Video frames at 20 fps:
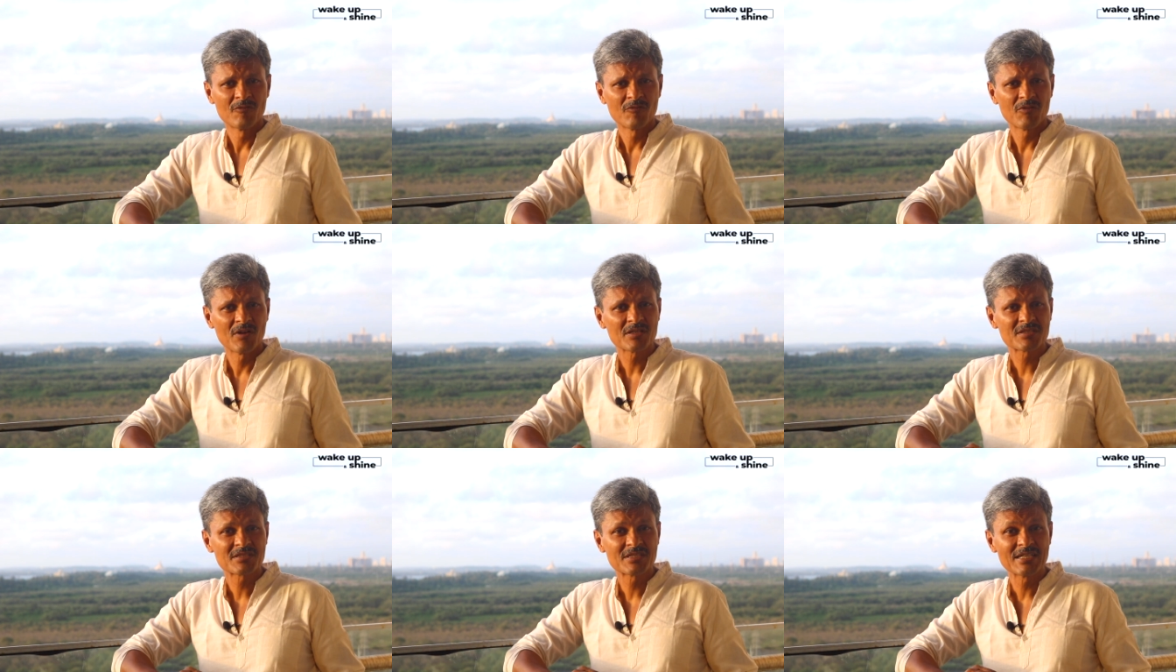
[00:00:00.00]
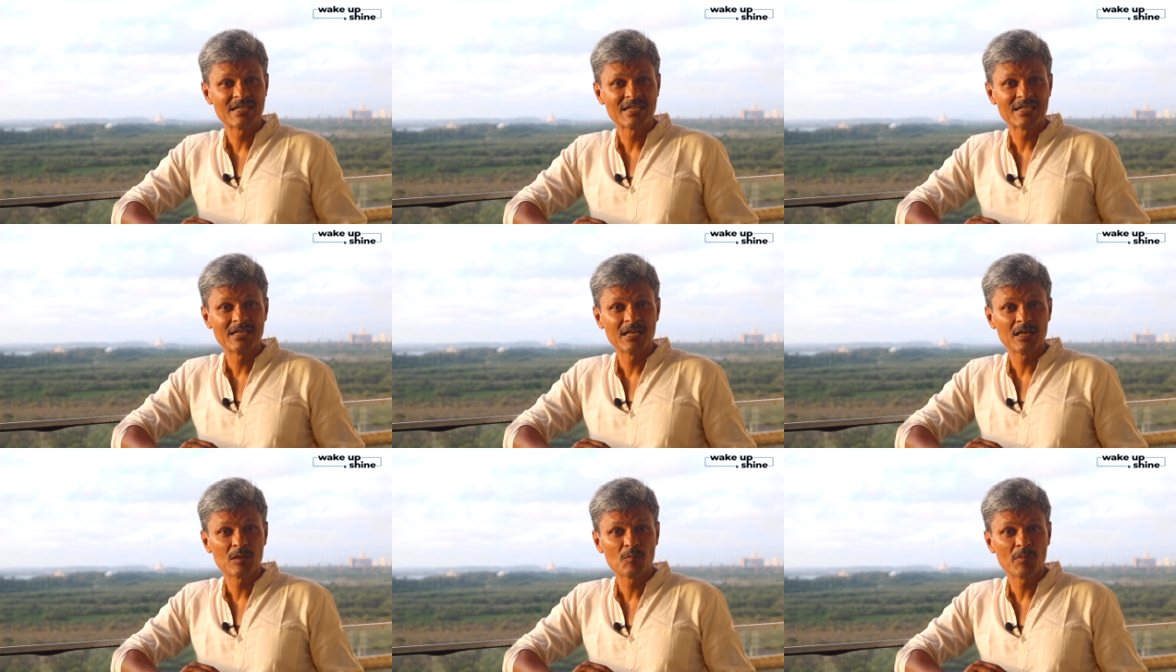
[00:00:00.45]
Fasting
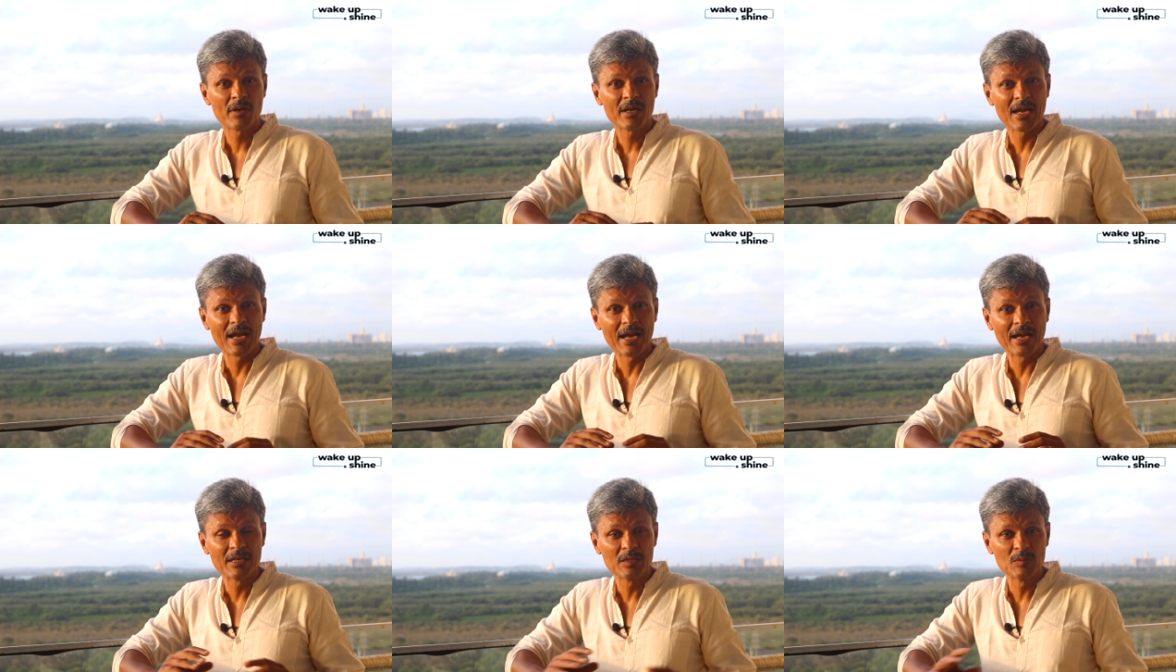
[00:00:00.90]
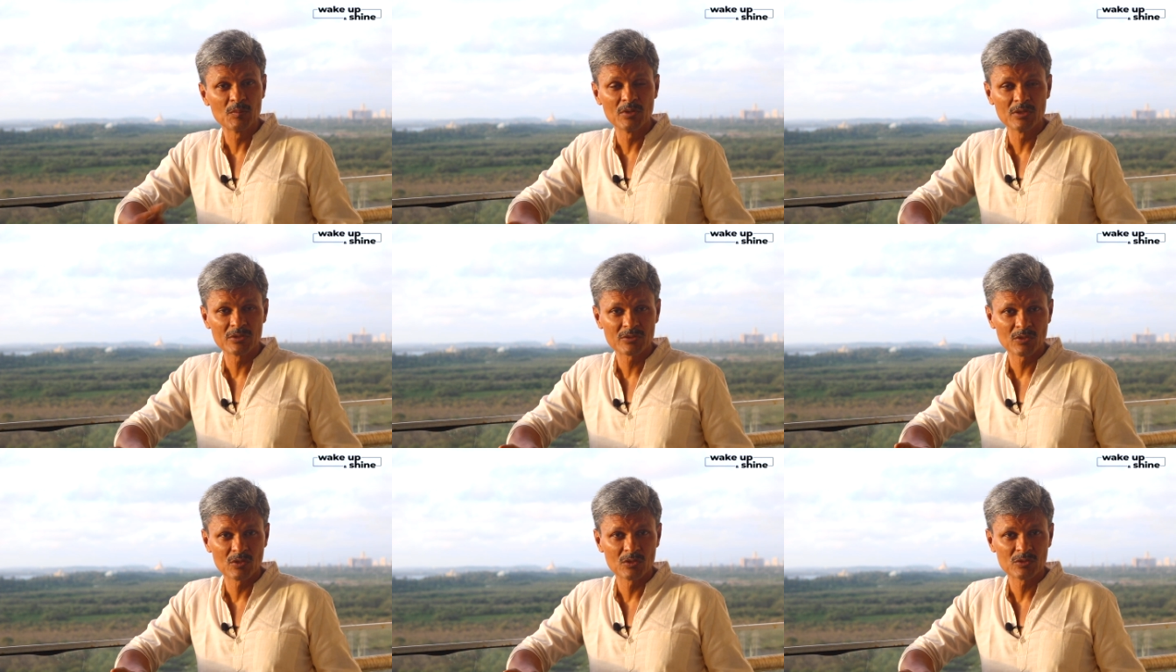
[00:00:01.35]
is done by
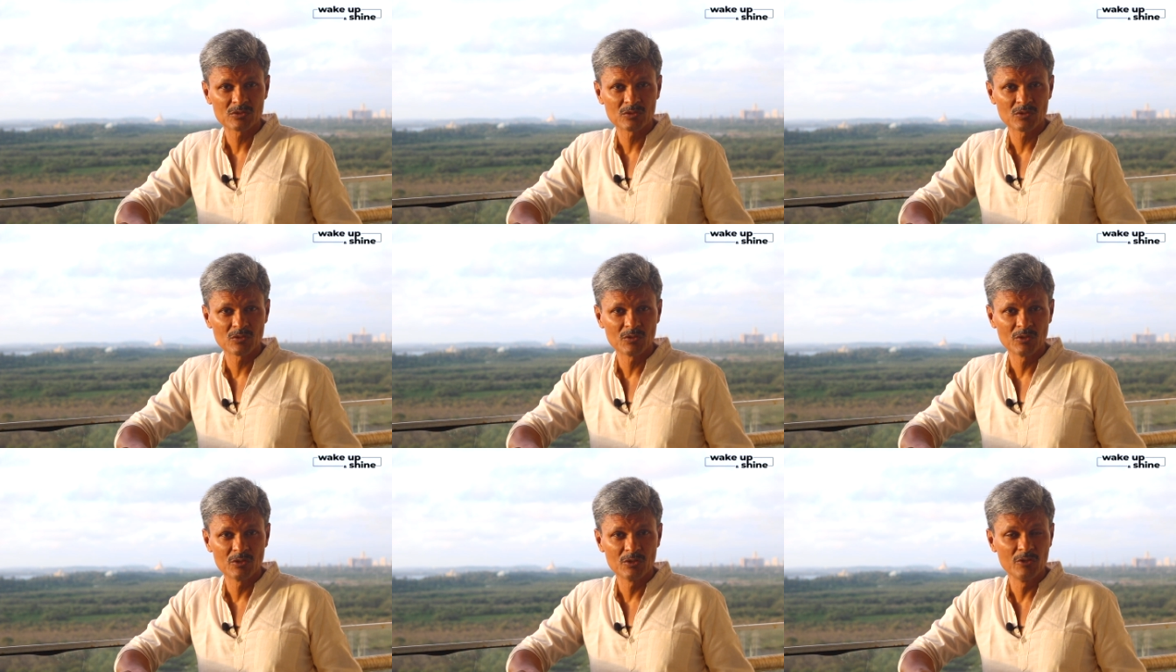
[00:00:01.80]
animals also.